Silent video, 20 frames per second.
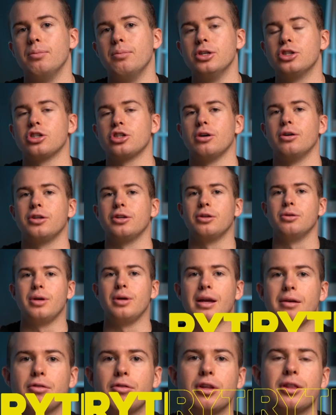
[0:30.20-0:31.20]
be showing you
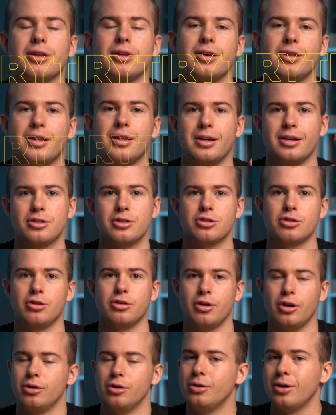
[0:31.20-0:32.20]
everything there is to
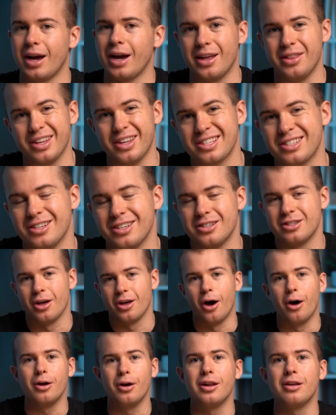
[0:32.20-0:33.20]
know, and this is
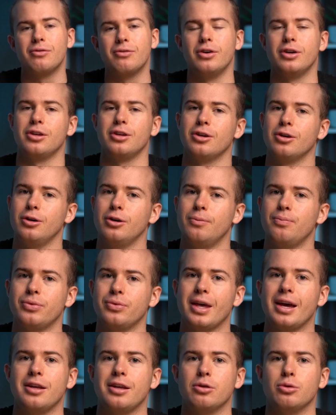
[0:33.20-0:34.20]
the only video
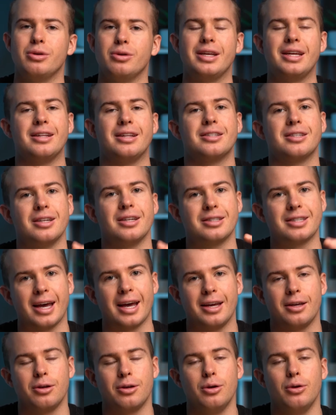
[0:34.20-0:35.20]
that you need to
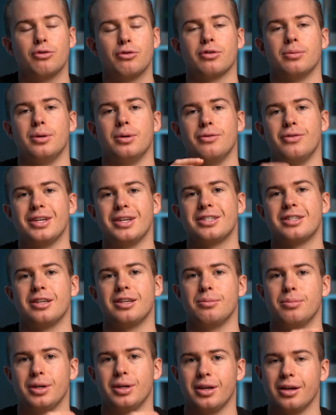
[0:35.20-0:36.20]
take you from
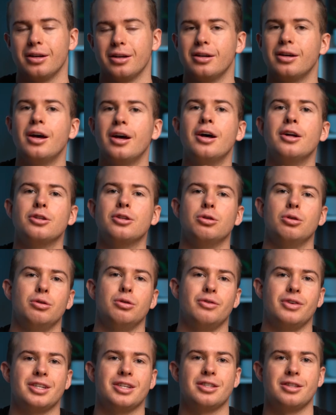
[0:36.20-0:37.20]
investing beginner to
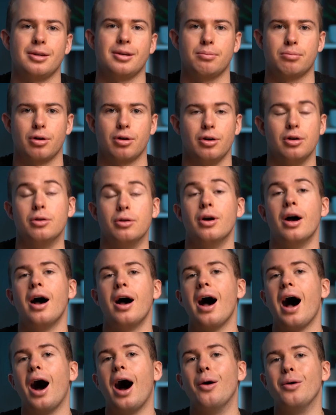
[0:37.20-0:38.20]
investing pro.
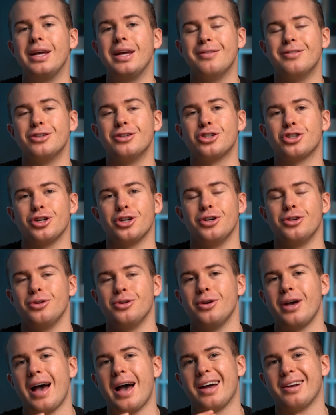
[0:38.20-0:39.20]
I'll even show
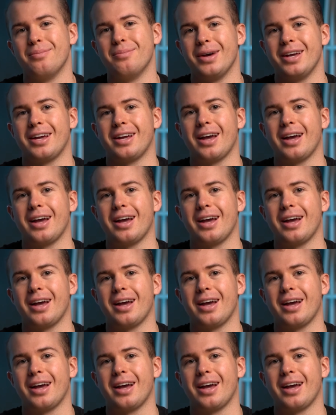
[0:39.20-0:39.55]
you how to make